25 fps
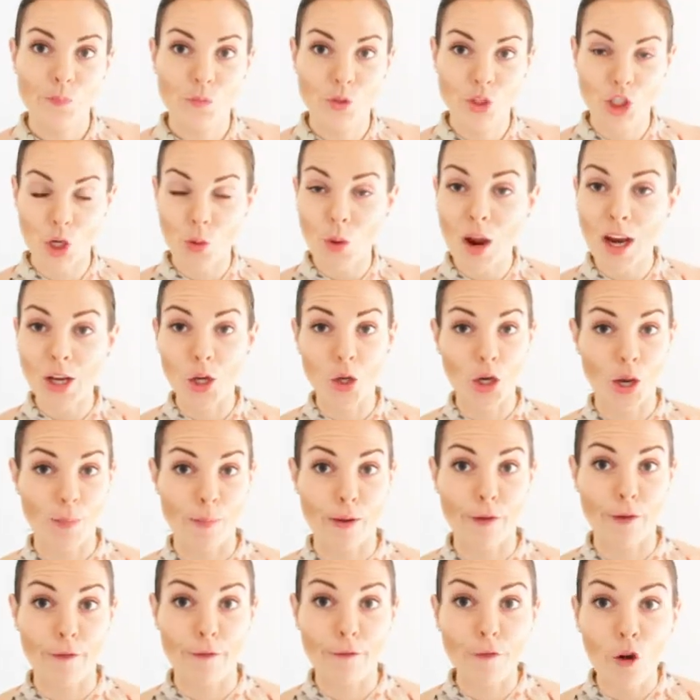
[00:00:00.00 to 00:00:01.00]
So I look
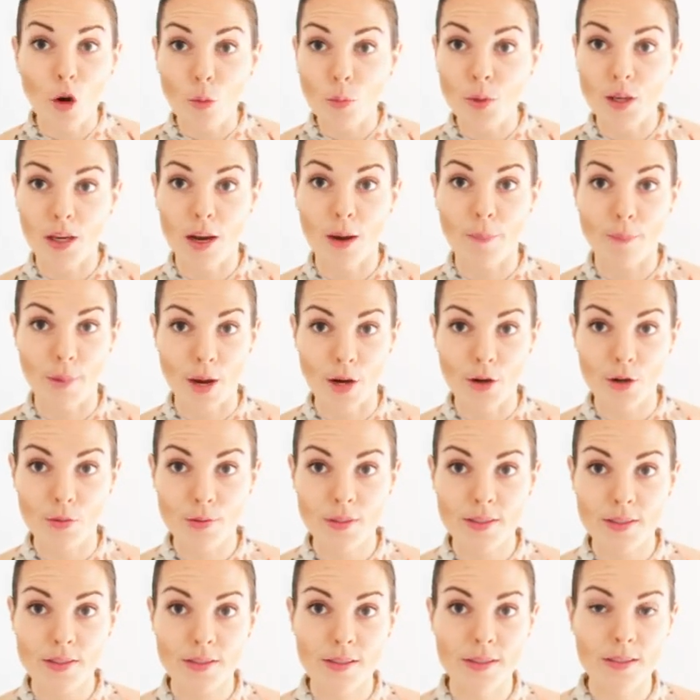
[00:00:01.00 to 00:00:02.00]
at my formula
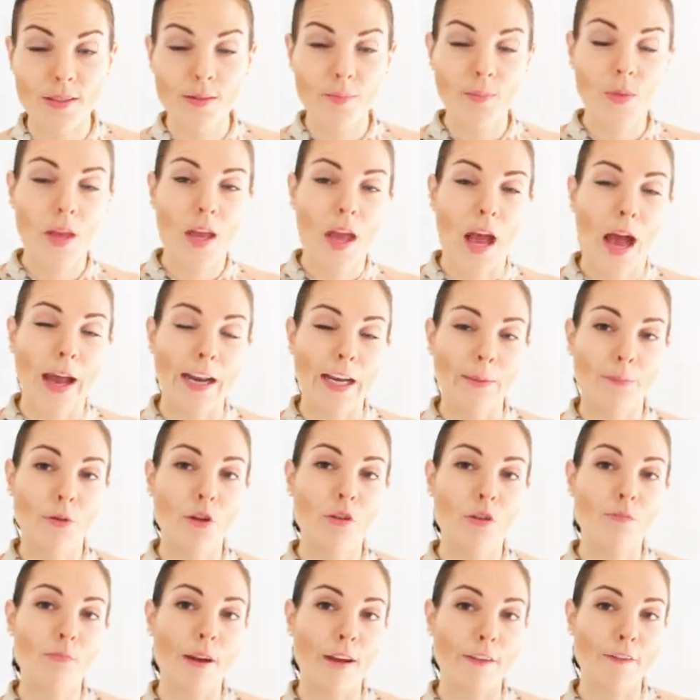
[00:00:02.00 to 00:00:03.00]
pyramids and I
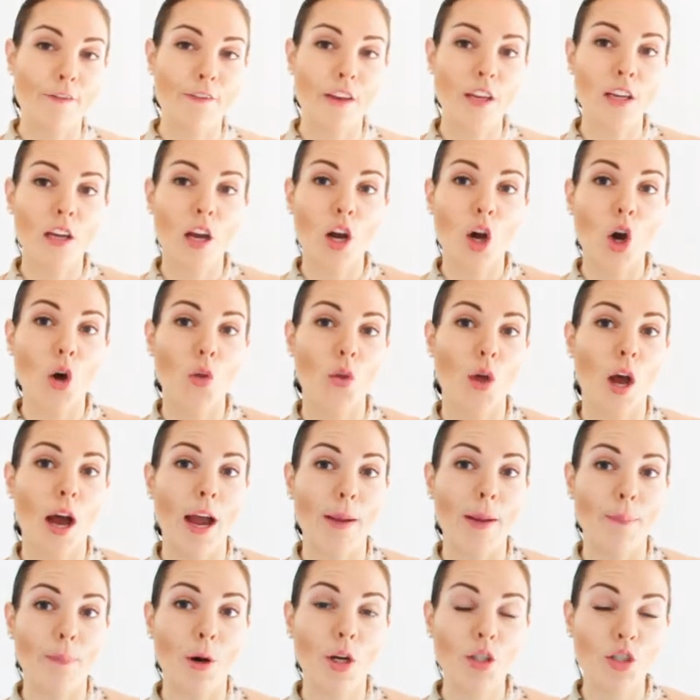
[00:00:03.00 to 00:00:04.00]
put my finger on the
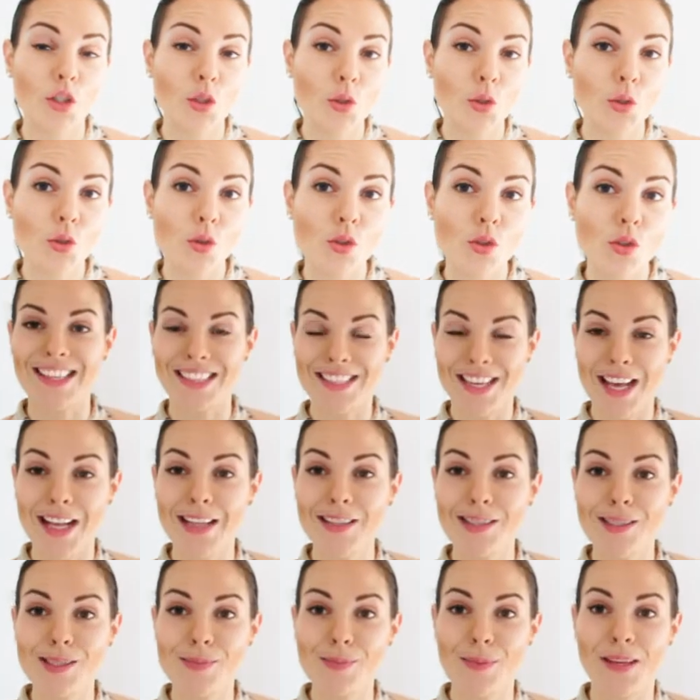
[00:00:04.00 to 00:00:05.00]
hypotenuse. It
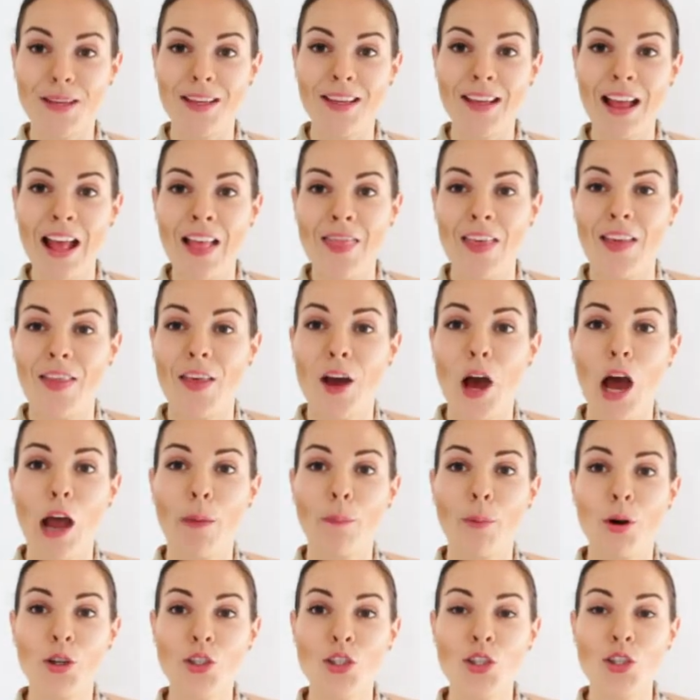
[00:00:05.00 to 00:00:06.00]
tells me that the
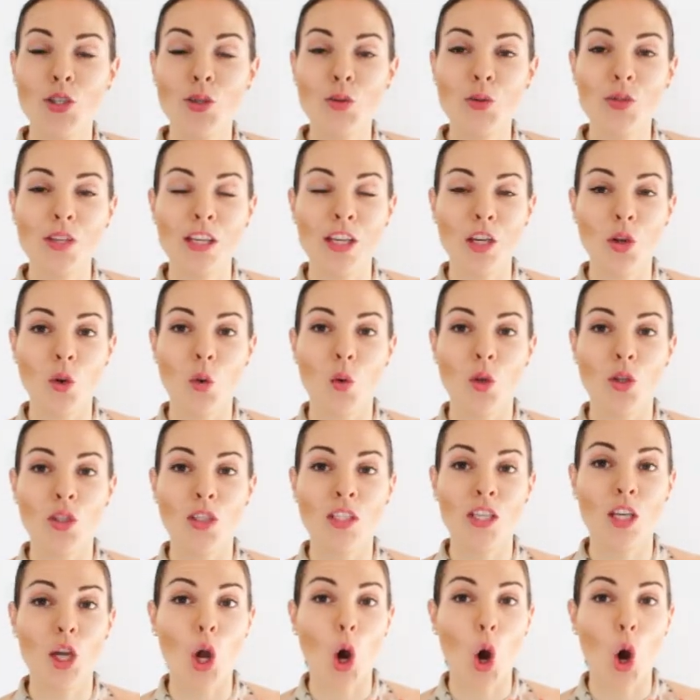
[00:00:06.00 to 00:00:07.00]
hypotenuse
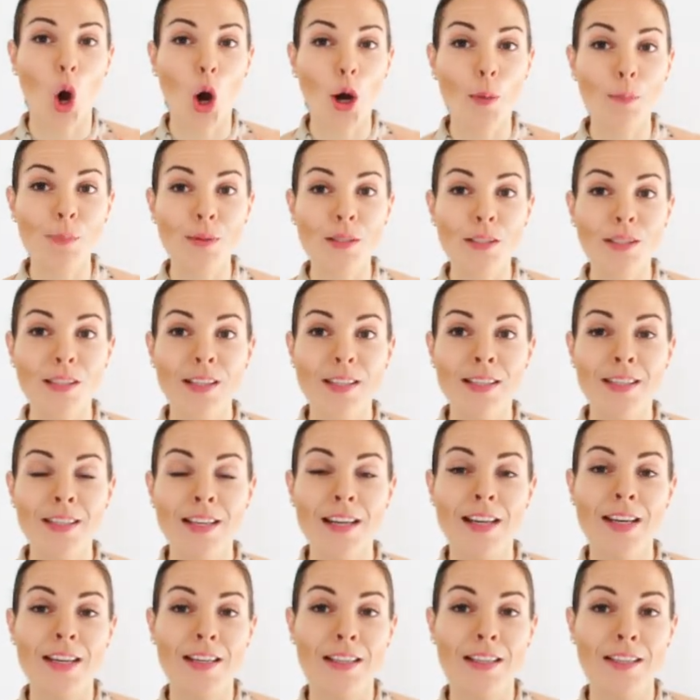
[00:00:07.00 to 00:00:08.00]
equals the opposite
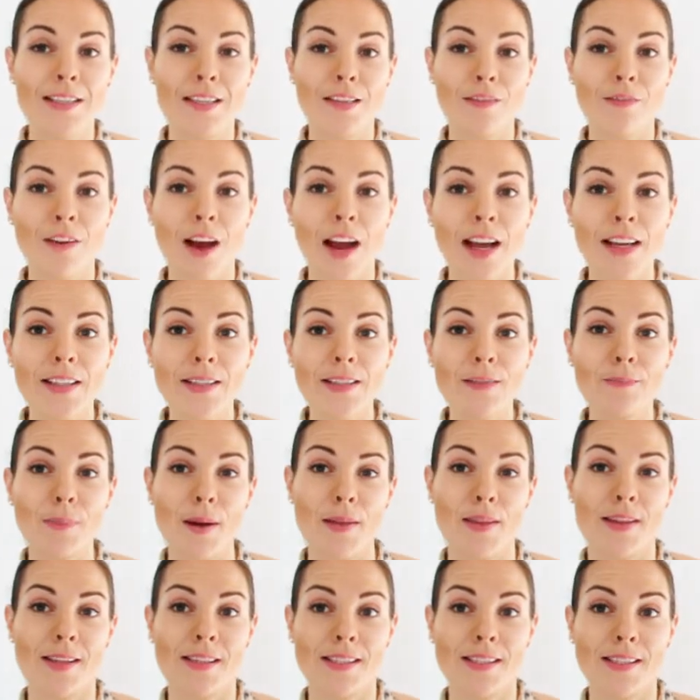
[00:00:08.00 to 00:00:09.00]
divided
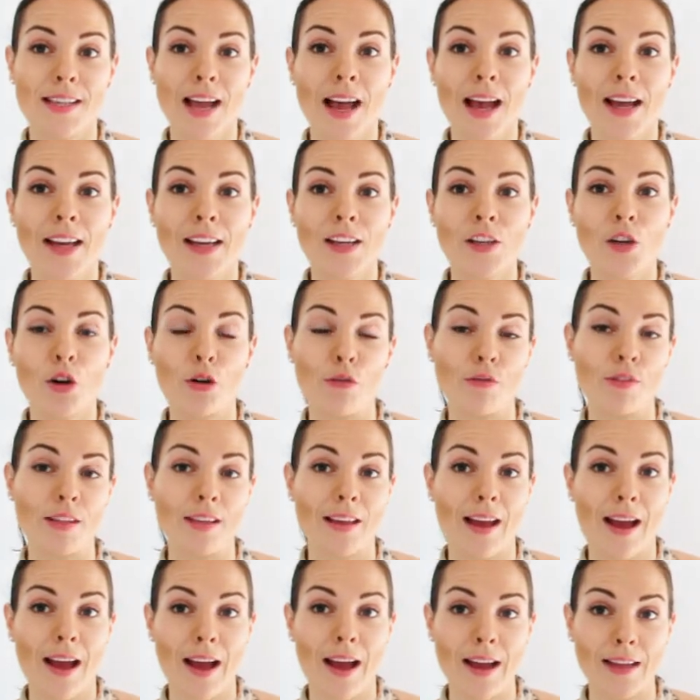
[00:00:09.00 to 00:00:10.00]
by the sine of
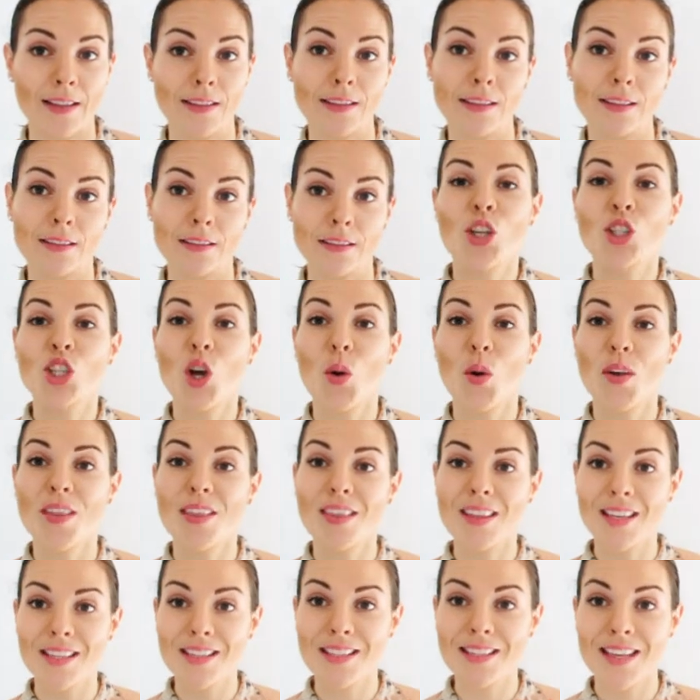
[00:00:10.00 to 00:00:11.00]
the angle. So
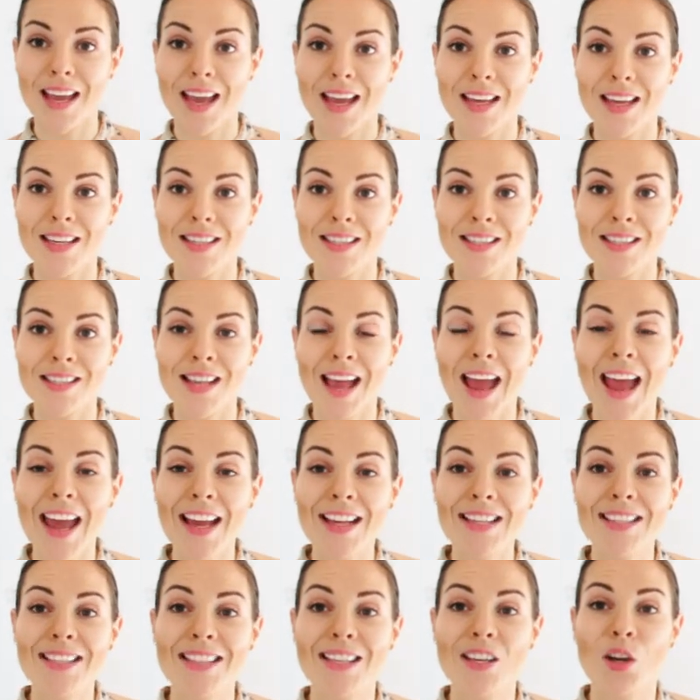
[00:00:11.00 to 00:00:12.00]
in this case,
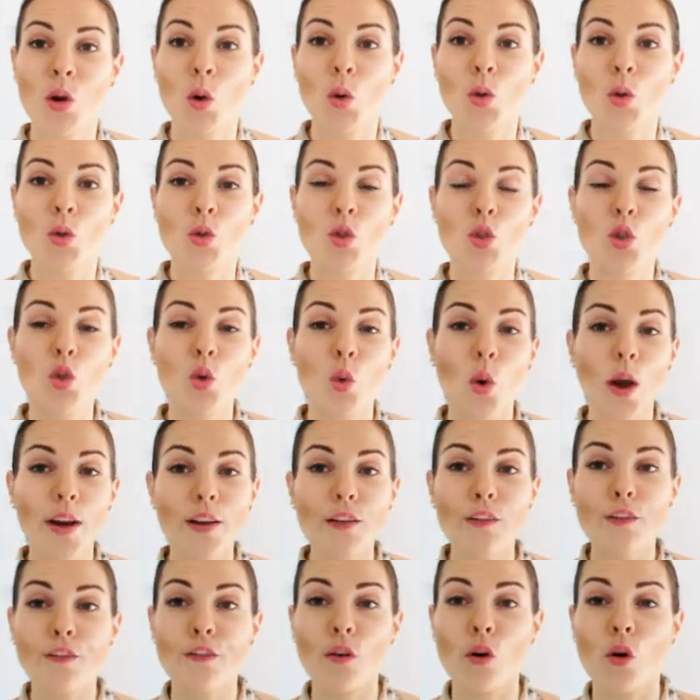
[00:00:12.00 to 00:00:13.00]
X equals
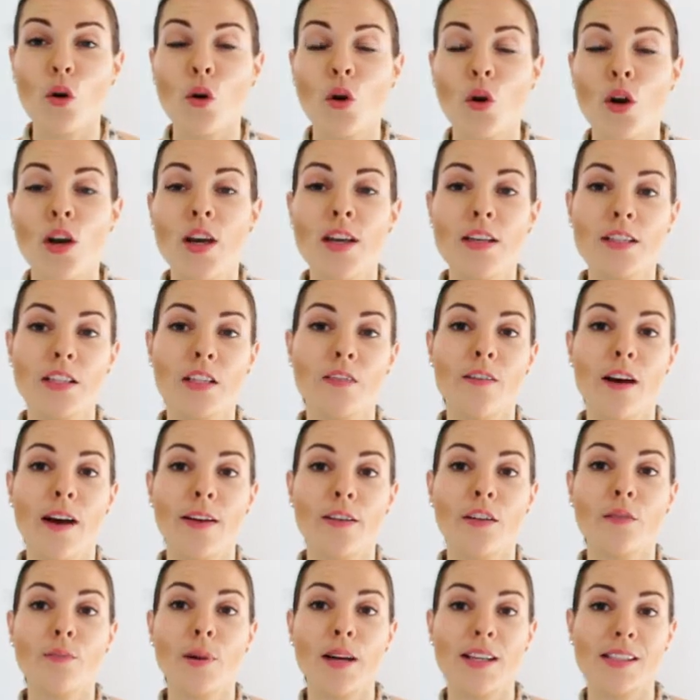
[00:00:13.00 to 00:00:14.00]
24
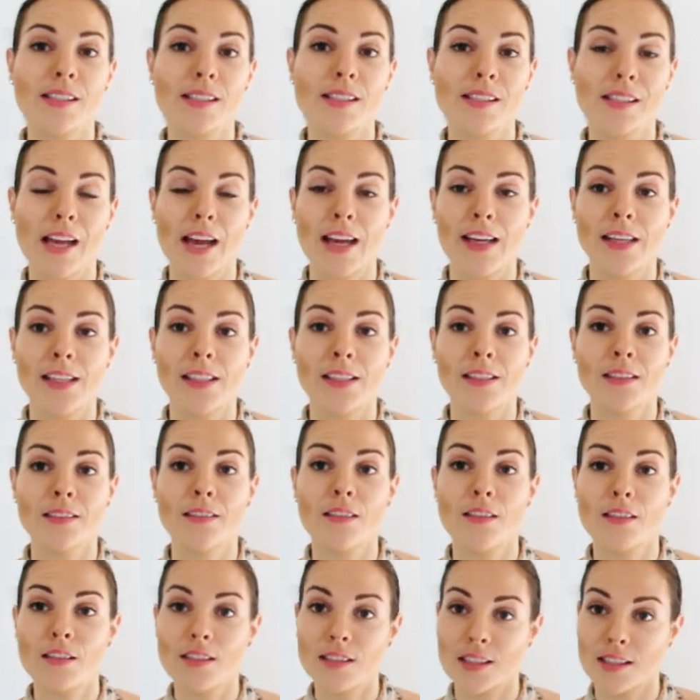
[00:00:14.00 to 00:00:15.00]
divided by
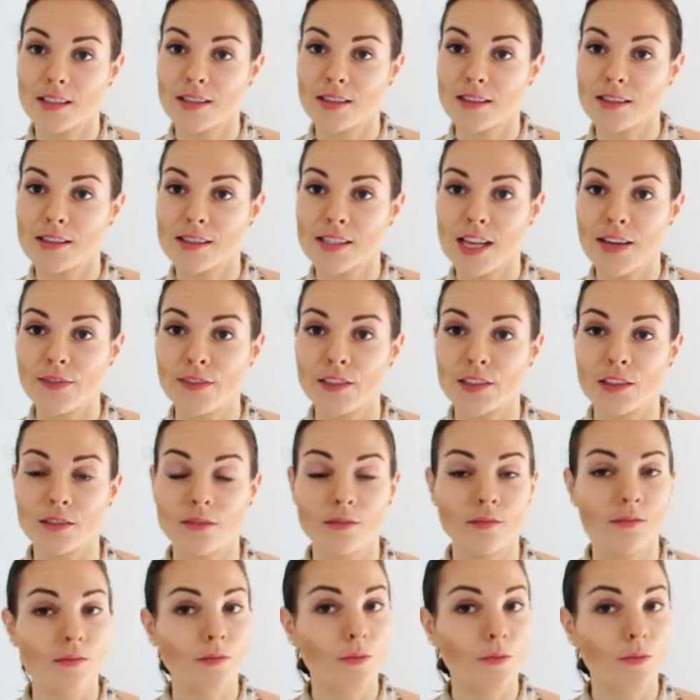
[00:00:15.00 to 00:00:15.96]
sine 67.